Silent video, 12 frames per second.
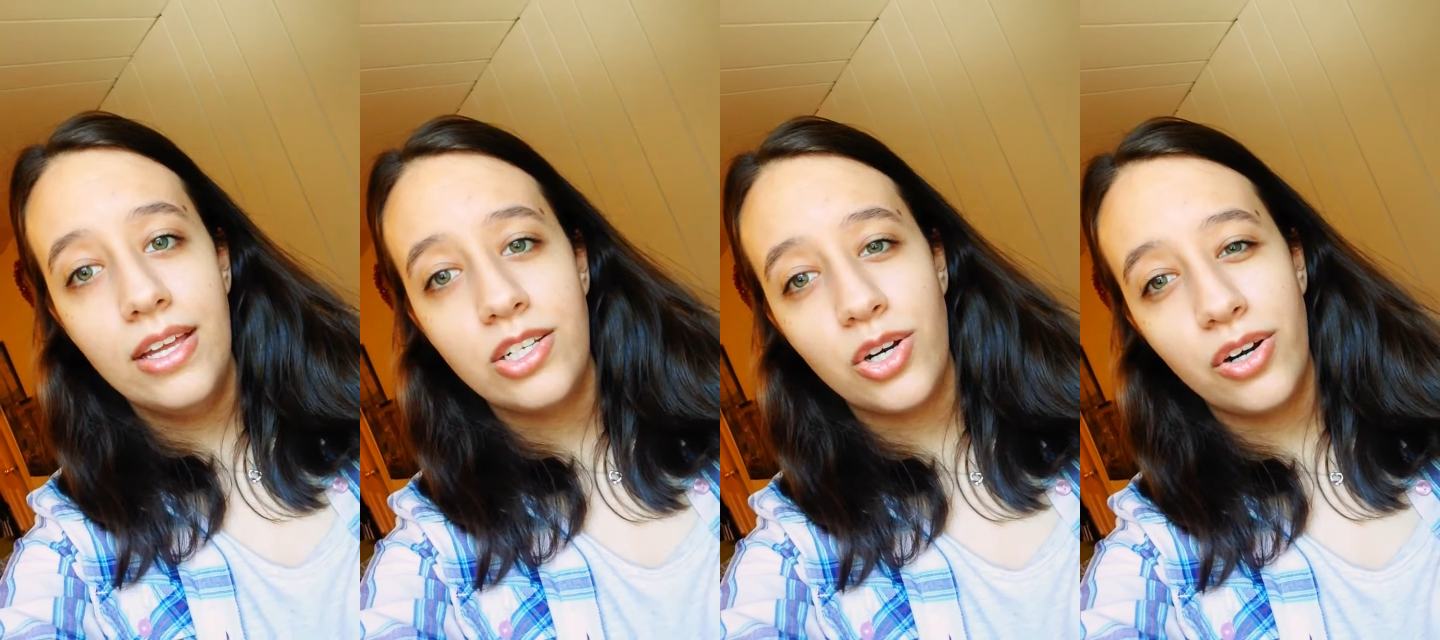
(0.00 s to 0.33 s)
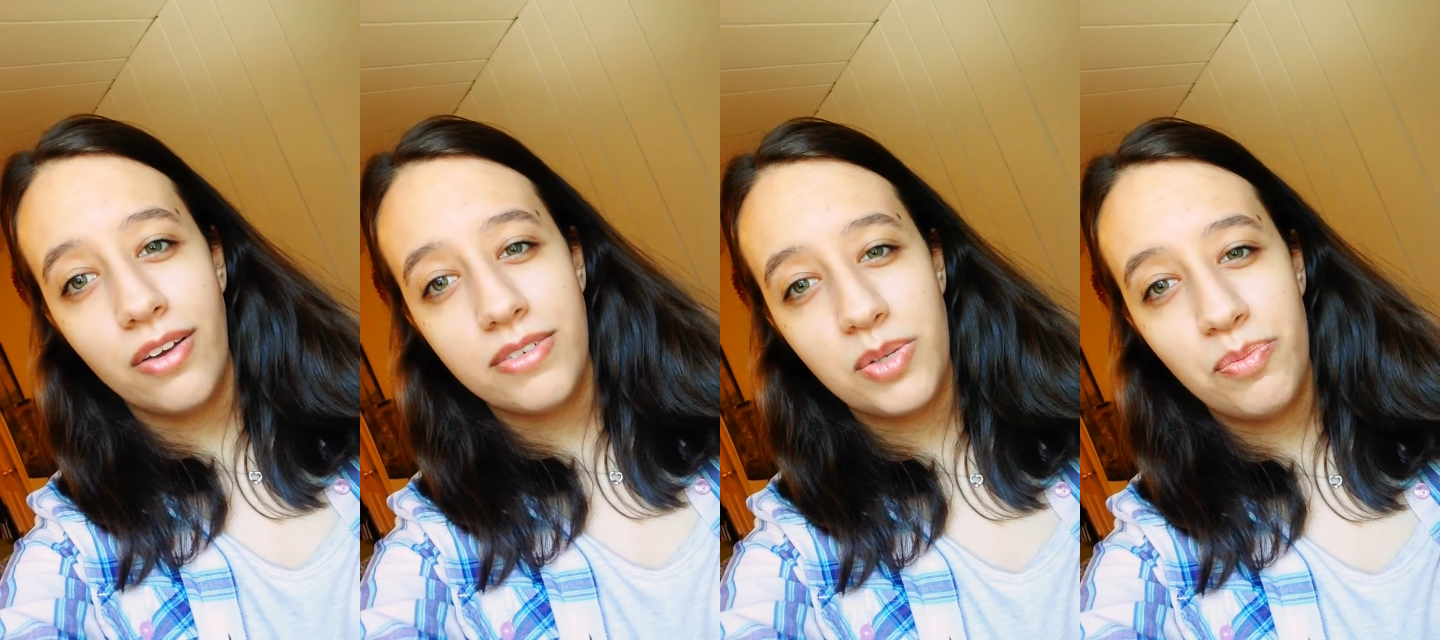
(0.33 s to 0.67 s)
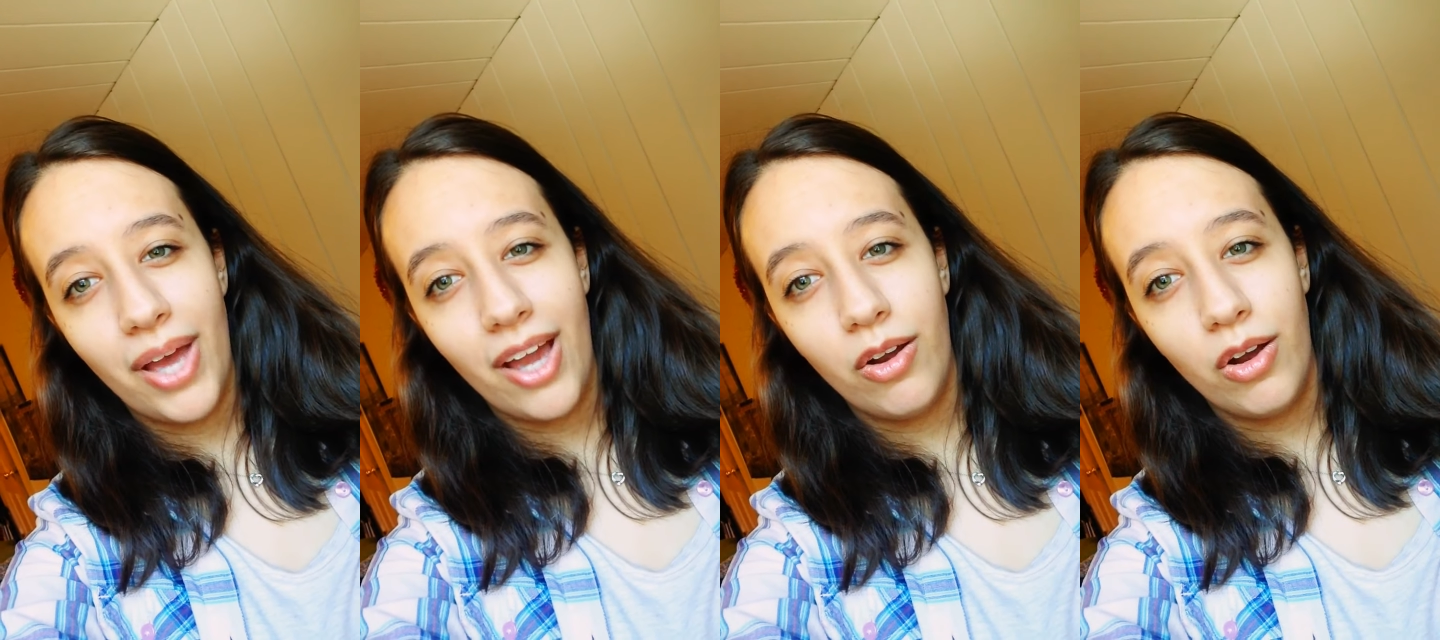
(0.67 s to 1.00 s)
turn off some
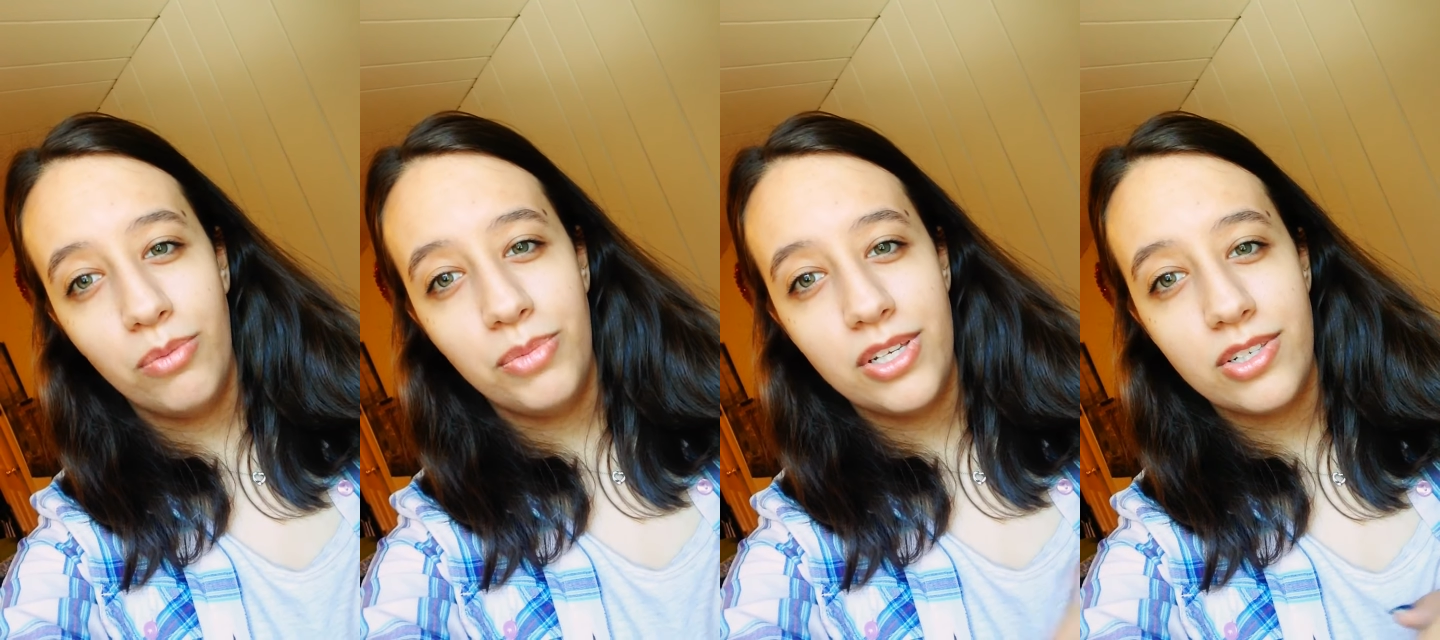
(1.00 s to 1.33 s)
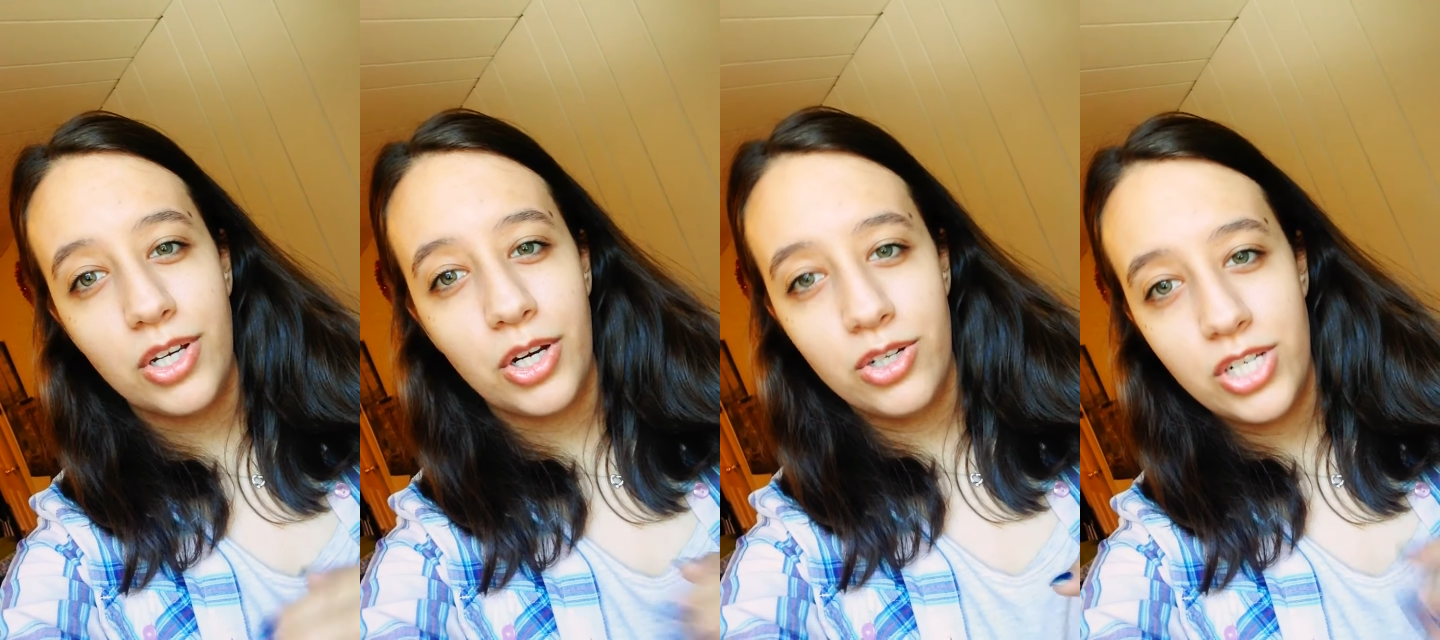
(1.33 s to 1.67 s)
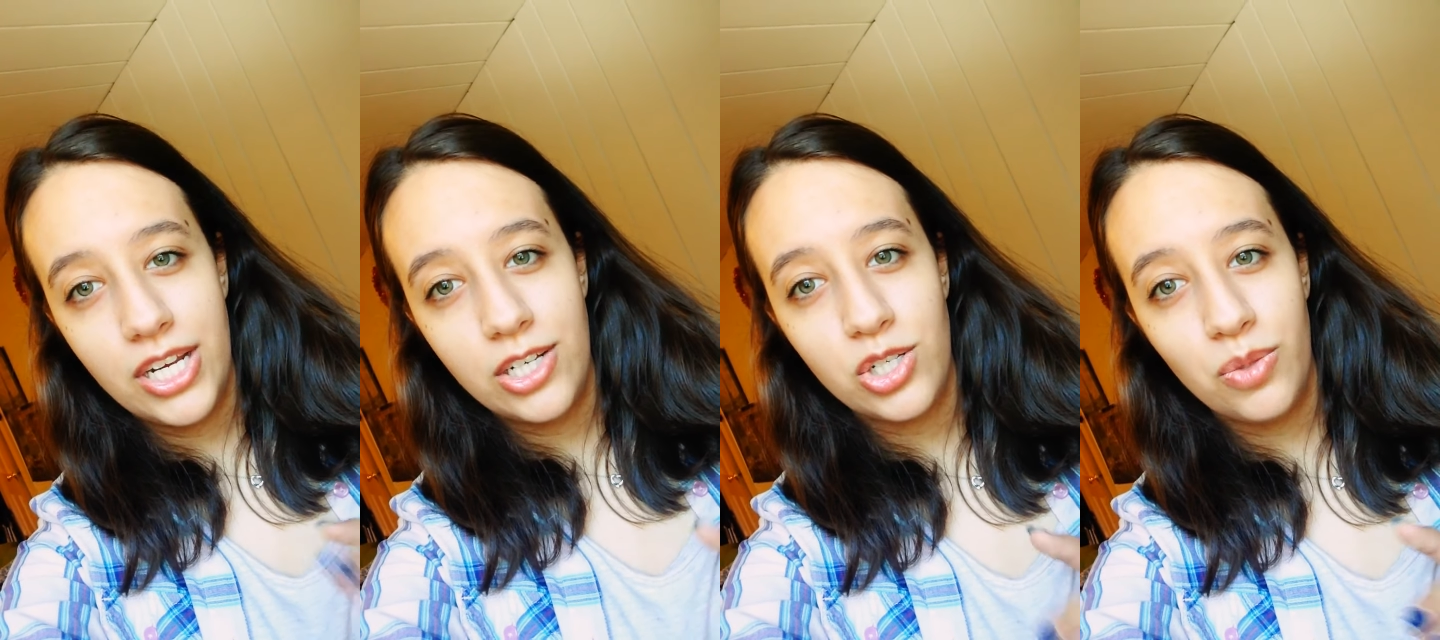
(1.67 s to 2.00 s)
background music or
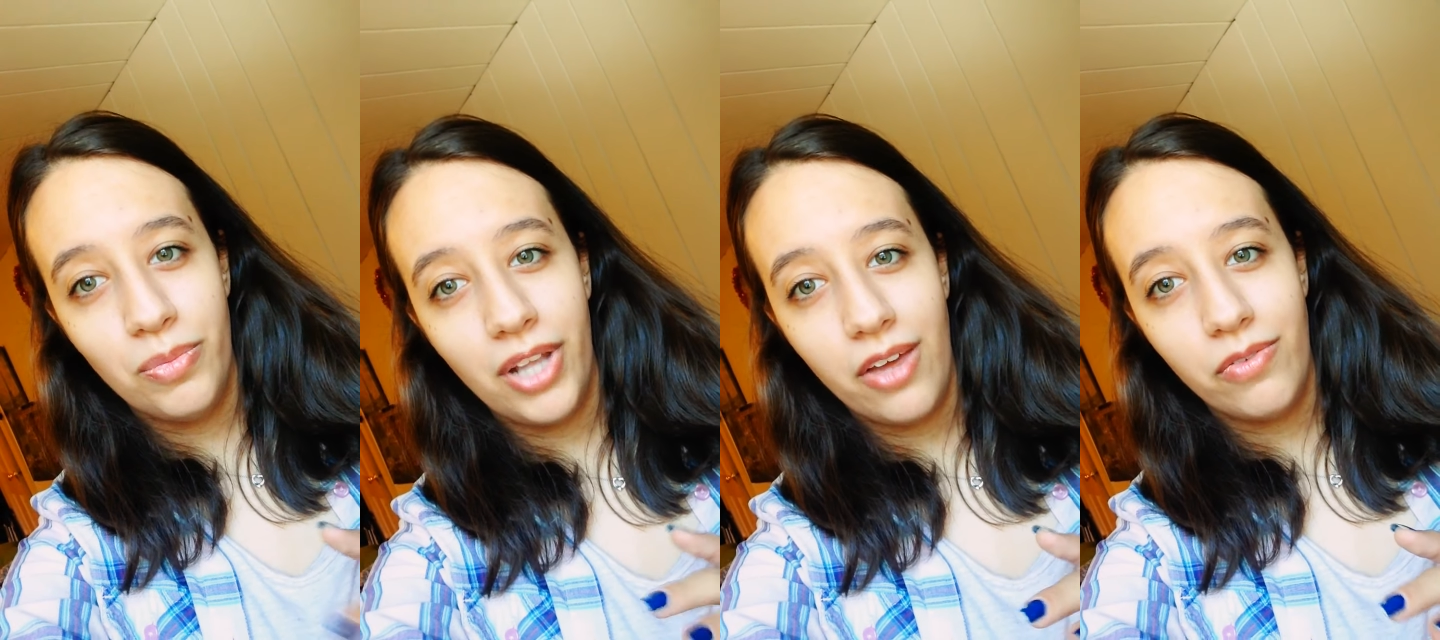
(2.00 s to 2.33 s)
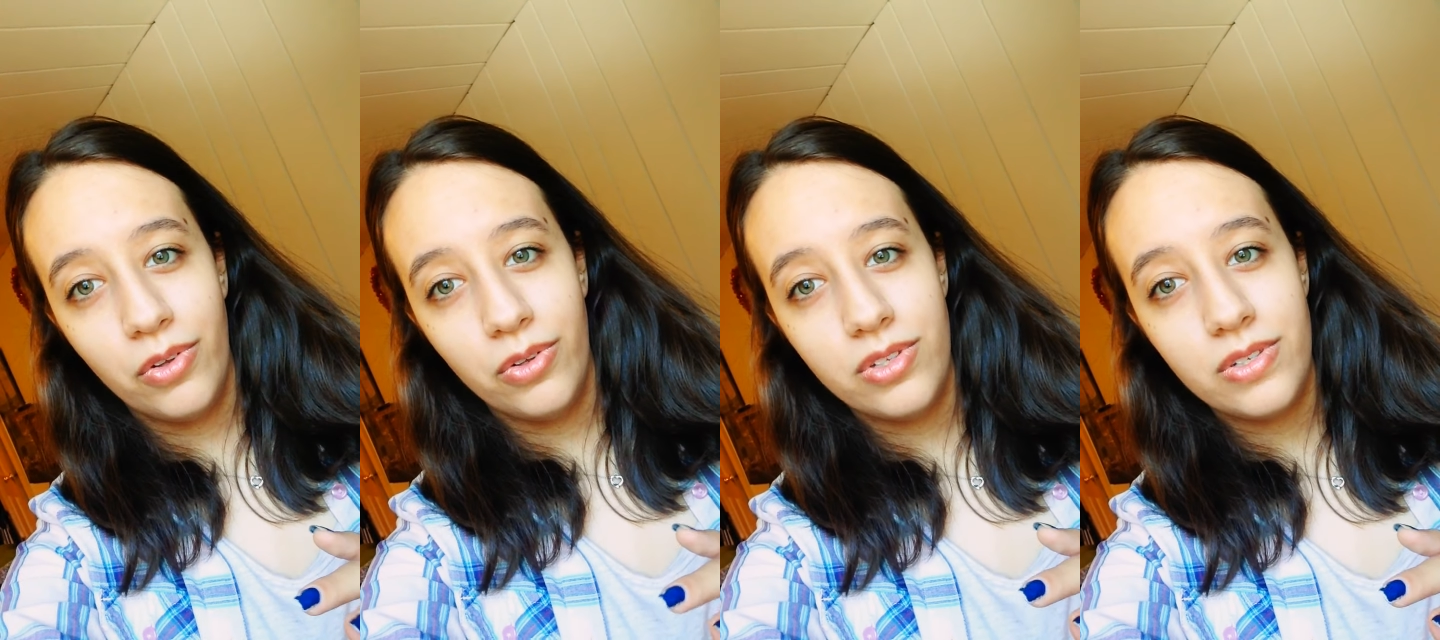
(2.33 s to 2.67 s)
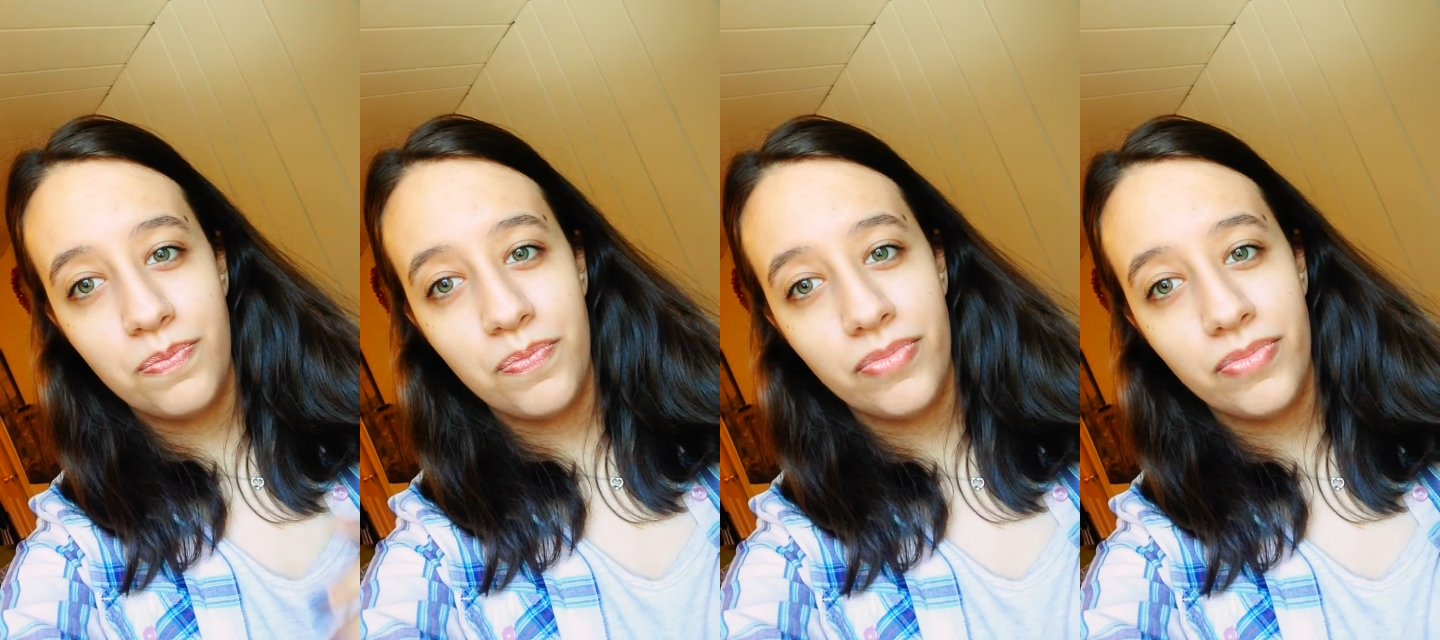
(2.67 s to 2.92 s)
change some levels,